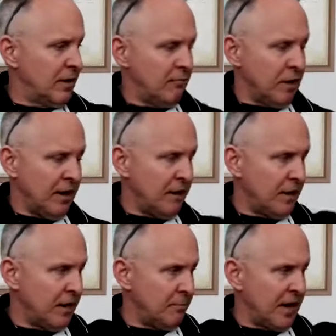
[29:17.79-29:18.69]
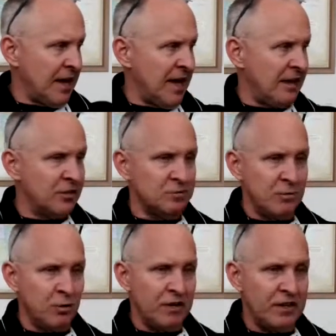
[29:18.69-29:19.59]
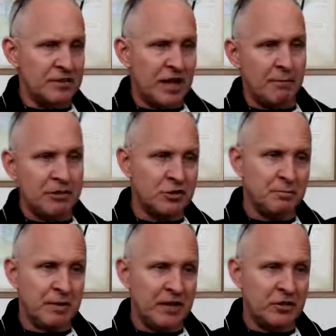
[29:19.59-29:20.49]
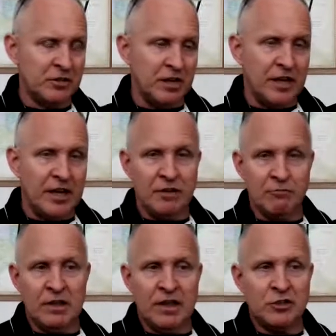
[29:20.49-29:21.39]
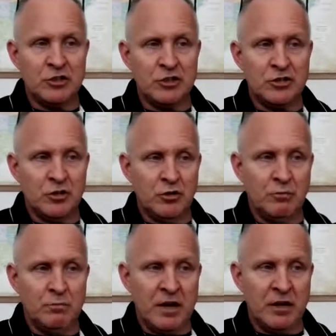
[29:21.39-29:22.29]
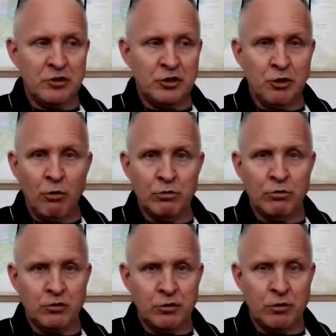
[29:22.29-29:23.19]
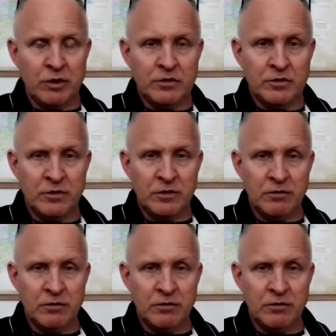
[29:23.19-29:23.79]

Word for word: right, and my hand is moving in time and space in relation to my shoulder joint,